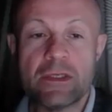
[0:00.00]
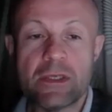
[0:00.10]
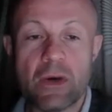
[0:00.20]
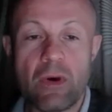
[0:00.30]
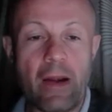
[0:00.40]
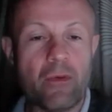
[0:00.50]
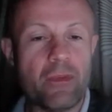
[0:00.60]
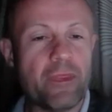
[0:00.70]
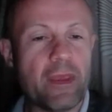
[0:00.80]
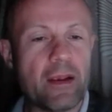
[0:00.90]
So I don't
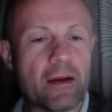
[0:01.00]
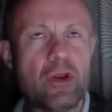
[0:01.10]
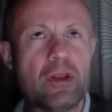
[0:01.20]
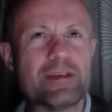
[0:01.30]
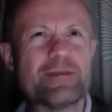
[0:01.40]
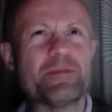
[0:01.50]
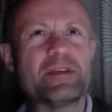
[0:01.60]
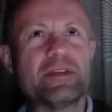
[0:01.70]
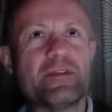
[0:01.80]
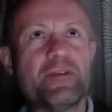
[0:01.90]
think you need a
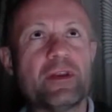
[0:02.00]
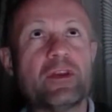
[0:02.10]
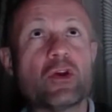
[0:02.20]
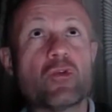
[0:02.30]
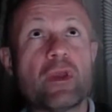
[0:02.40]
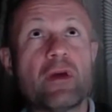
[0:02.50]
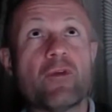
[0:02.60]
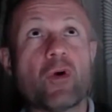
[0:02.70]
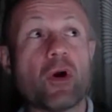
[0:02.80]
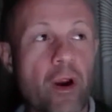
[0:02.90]
specific degree of
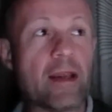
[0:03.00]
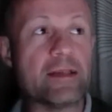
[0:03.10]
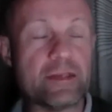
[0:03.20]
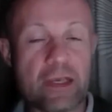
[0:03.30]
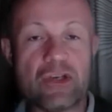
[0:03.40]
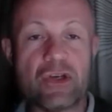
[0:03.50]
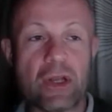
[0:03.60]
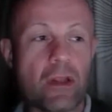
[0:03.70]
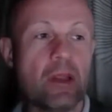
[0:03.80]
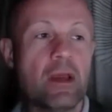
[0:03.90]

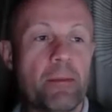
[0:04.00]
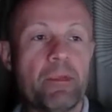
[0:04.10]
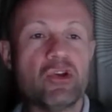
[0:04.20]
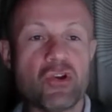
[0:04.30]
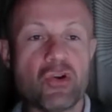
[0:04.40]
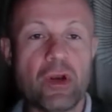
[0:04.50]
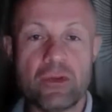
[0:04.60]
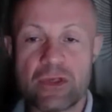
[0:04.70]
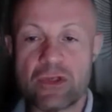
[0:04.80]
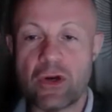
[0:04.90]
organizational maturity
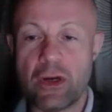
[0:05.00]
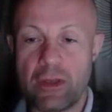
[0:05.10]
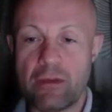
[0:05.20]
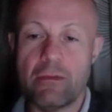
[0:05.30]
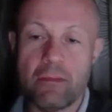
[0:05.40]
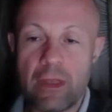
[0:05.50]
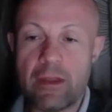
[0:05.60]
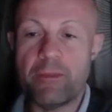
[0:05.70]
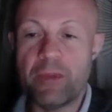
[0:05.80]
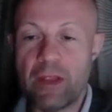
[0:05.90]
to start
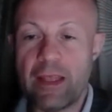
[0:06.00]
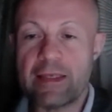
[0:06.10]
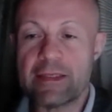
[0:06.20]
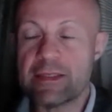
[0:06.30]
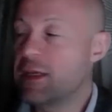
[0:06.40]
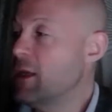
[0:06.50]
adopting less.